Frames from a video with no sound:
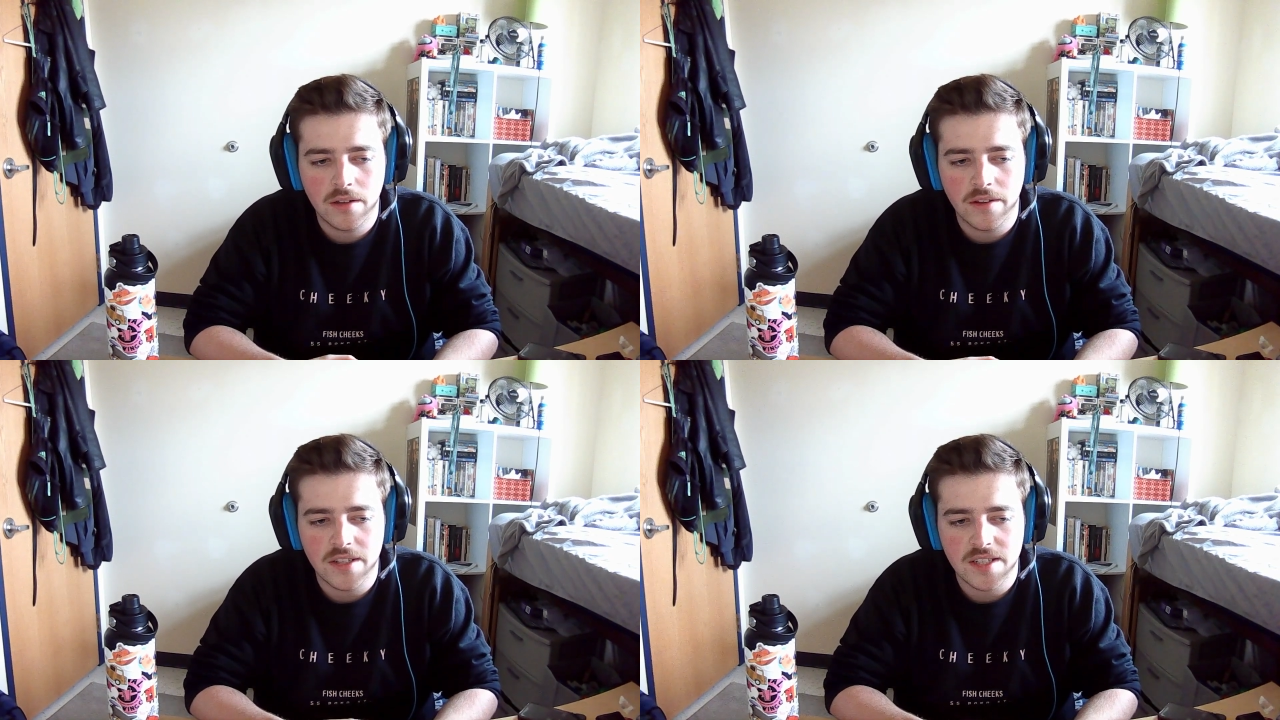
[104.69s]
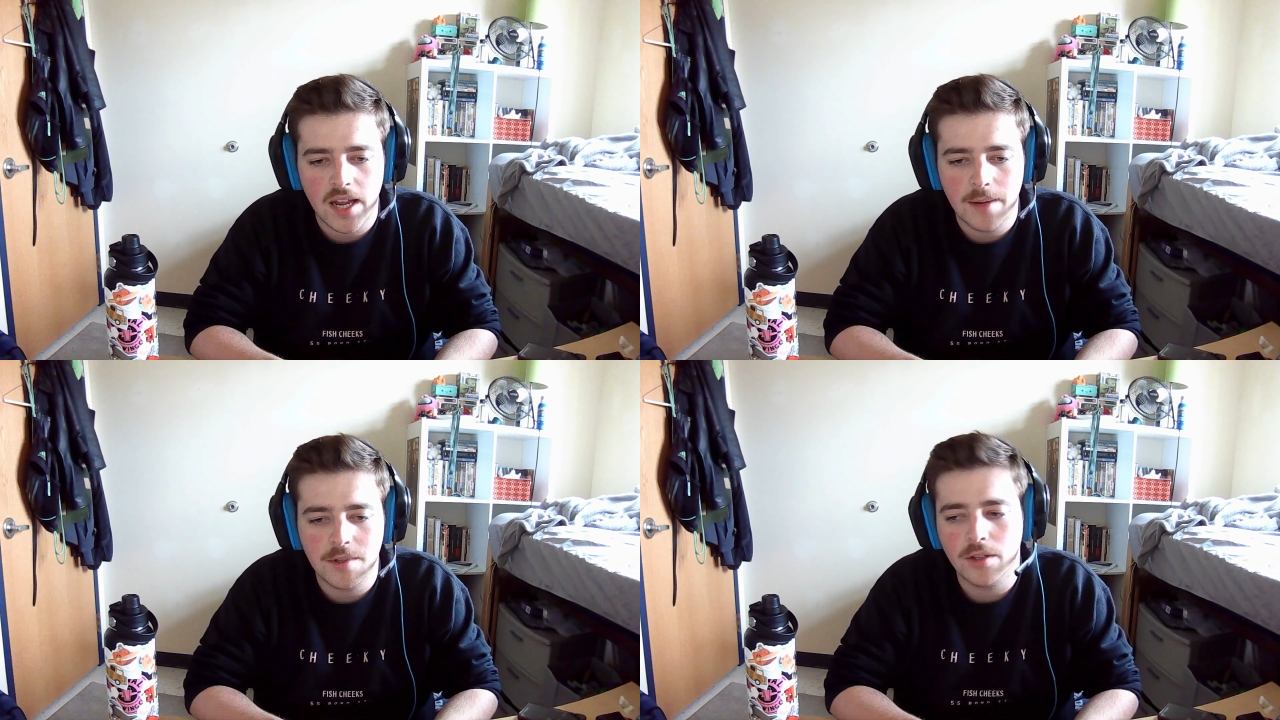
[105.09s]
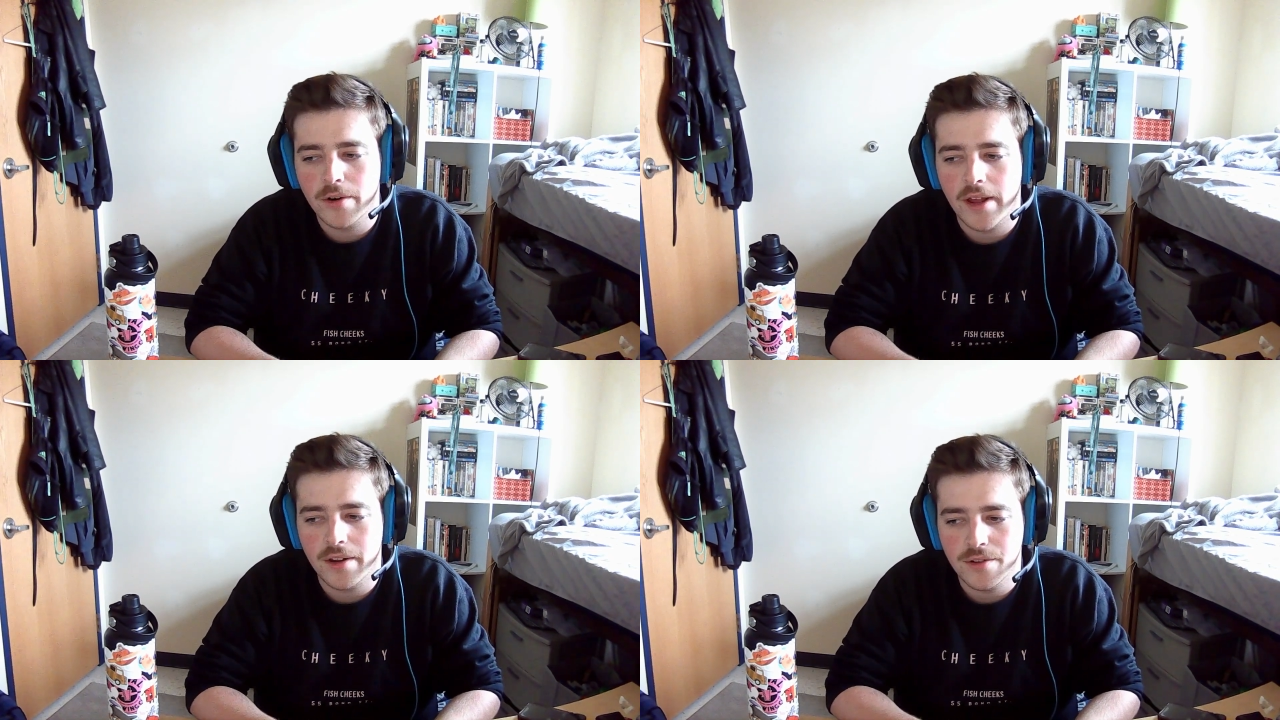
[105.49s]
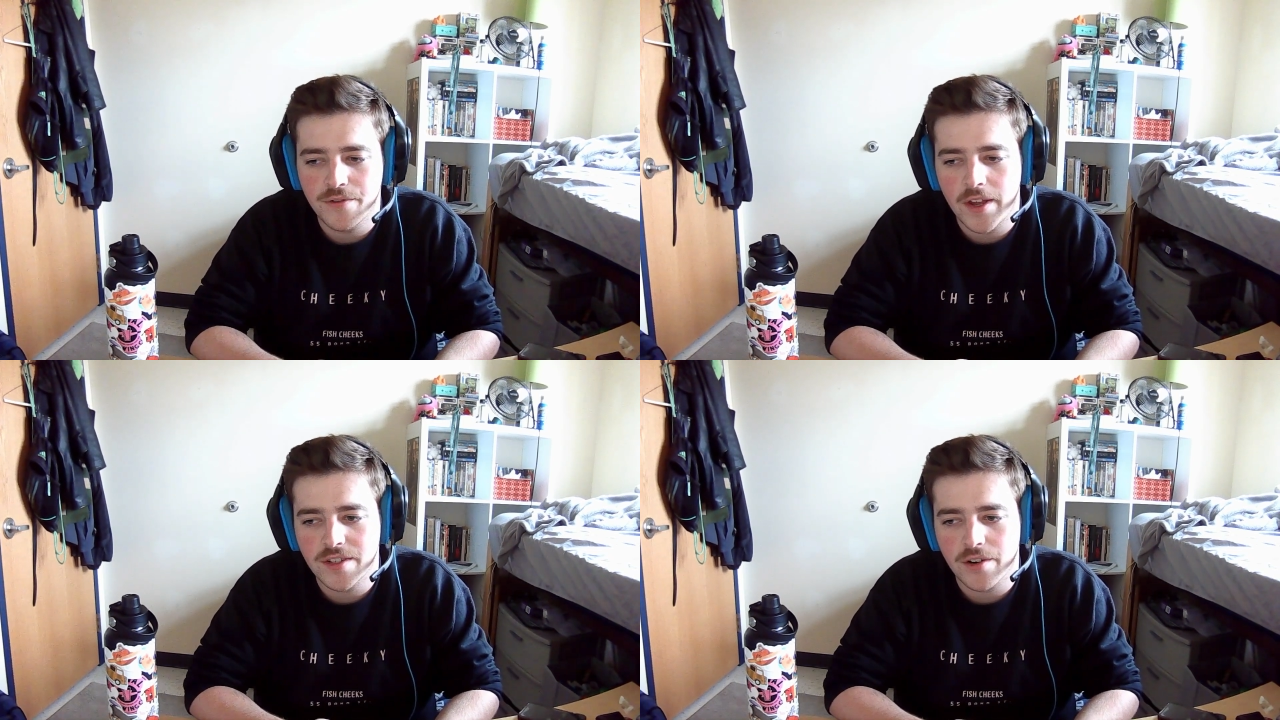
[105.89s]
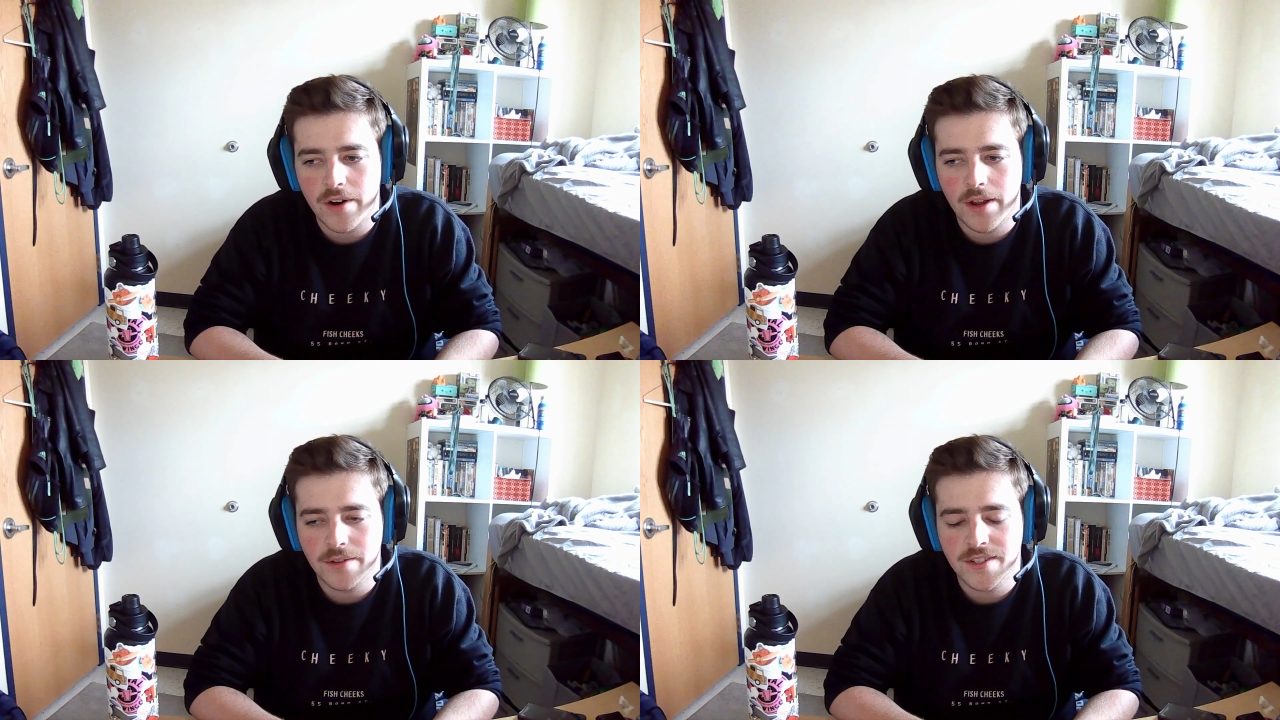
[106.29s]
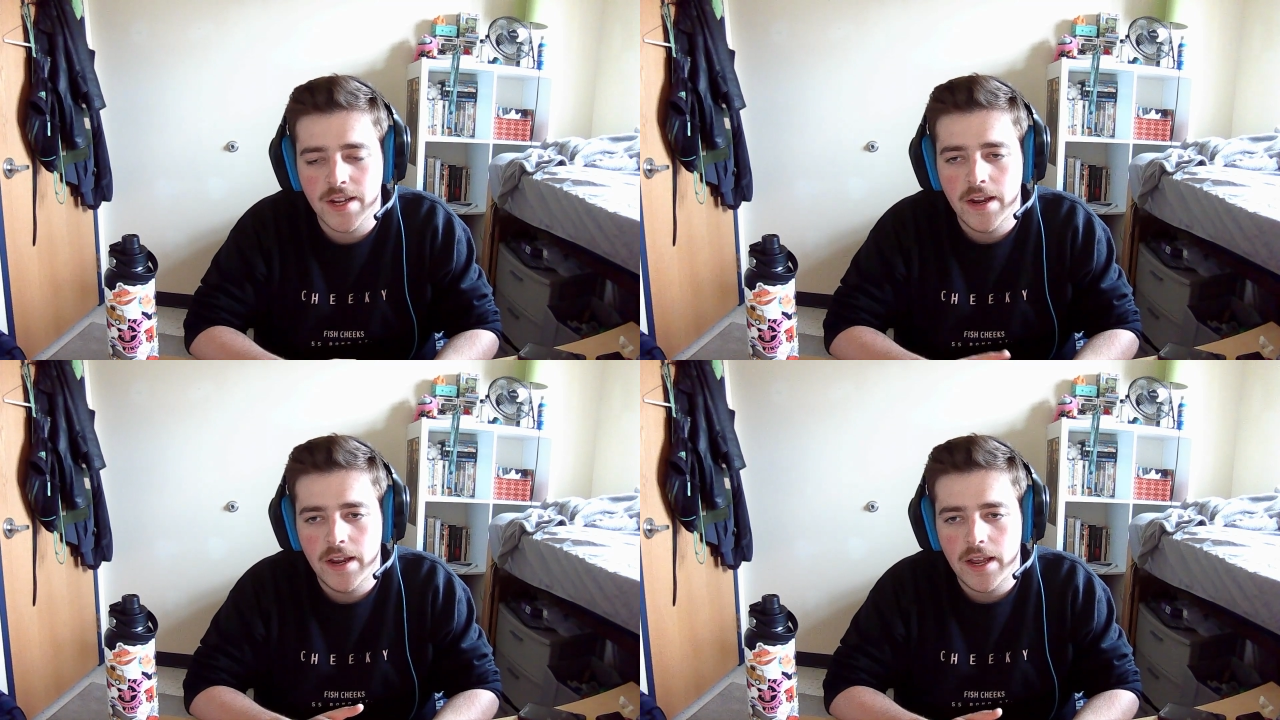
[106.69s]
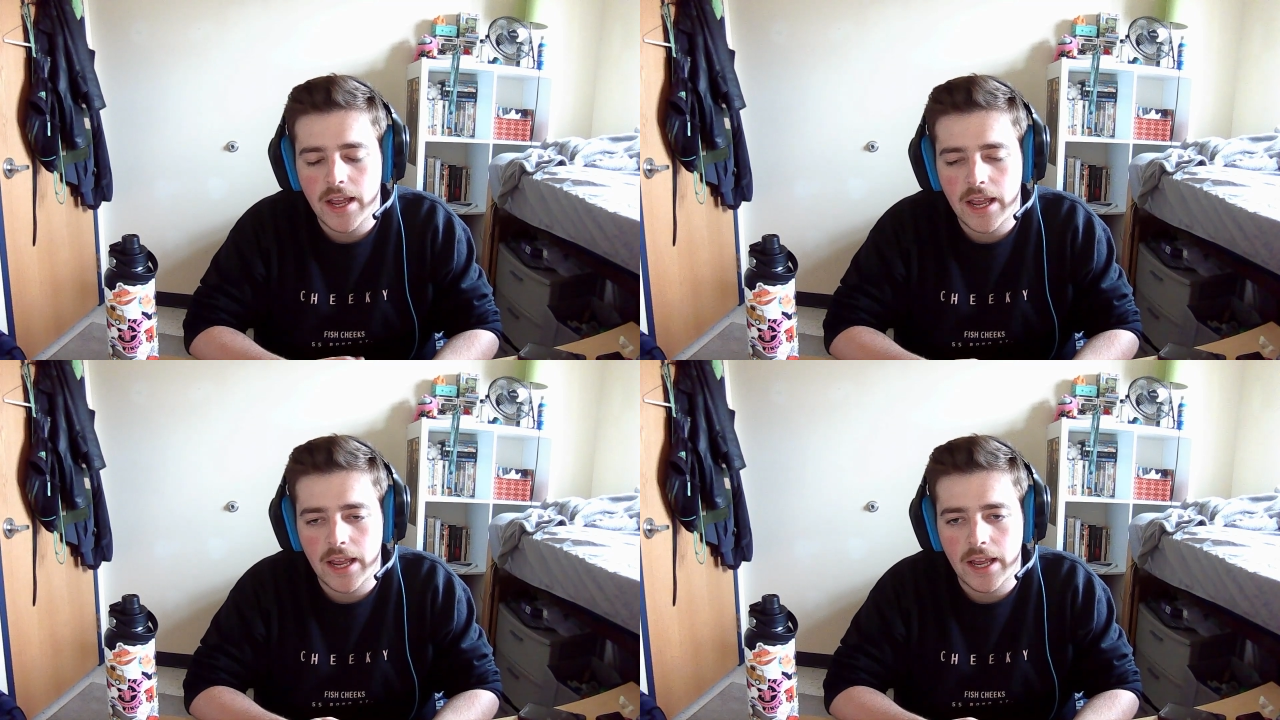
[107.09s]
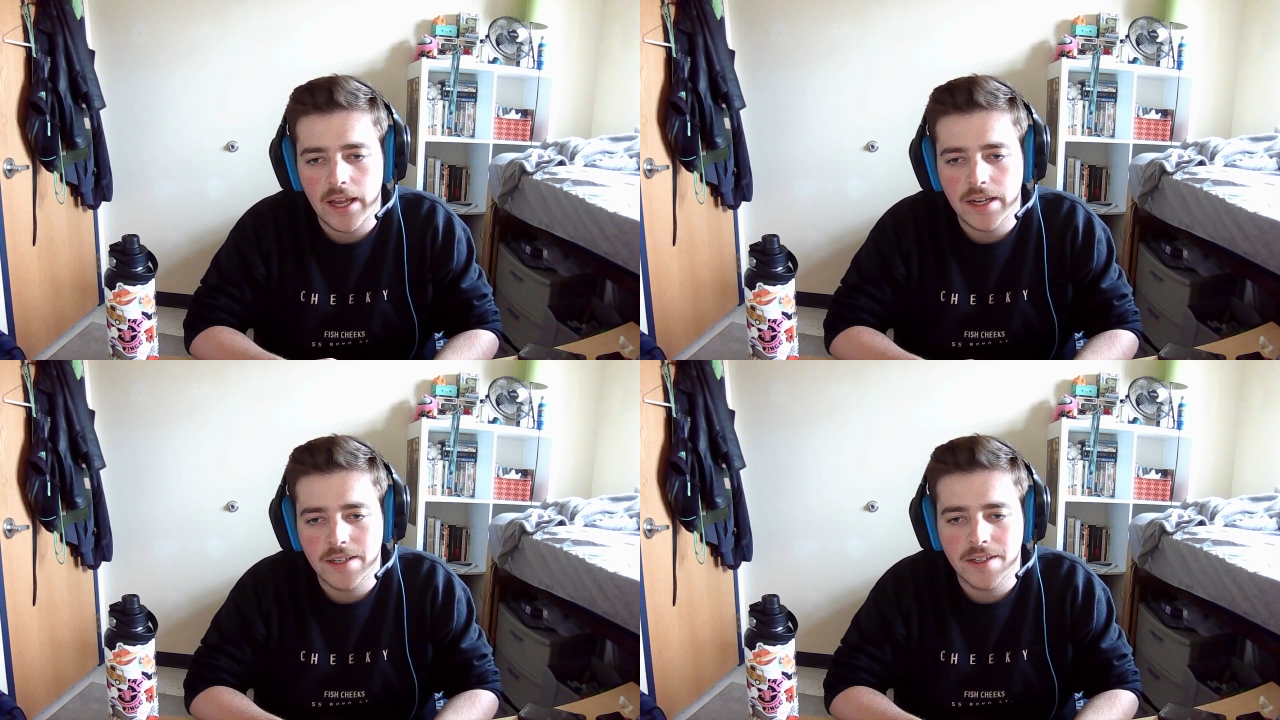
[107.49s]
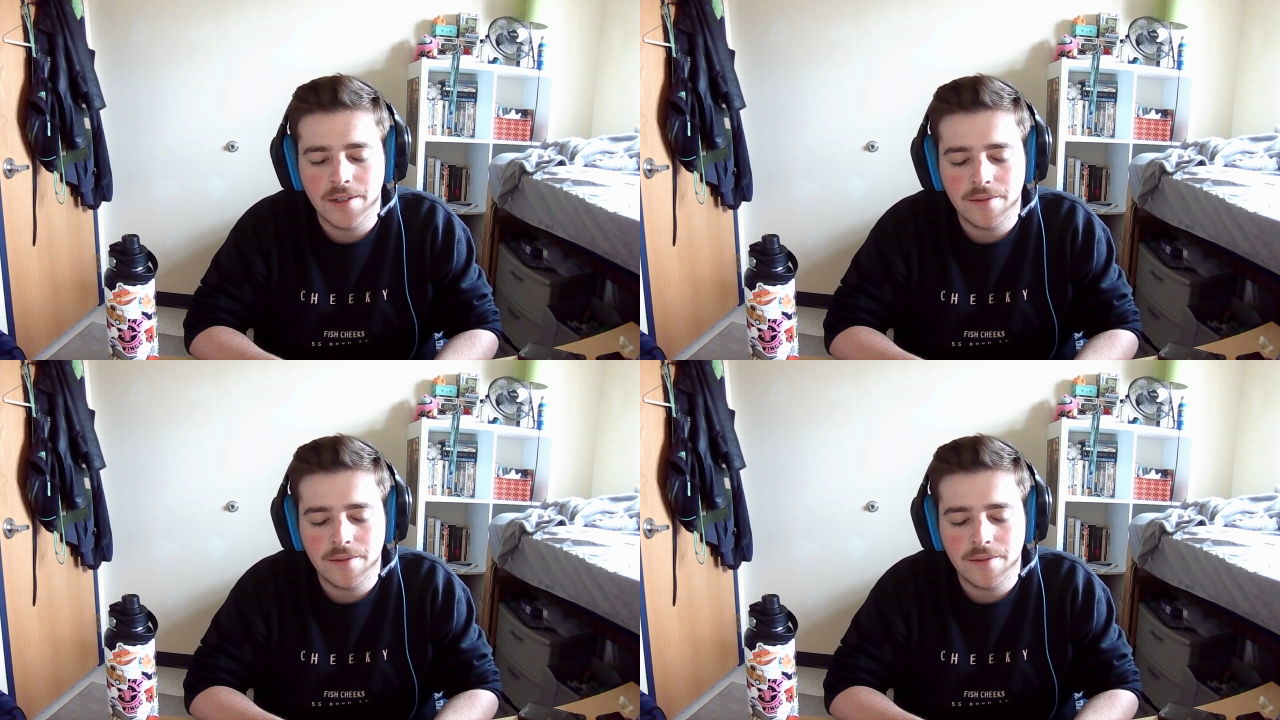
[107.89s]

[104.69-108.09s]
this time to learn how to use Fantasy Grounds, and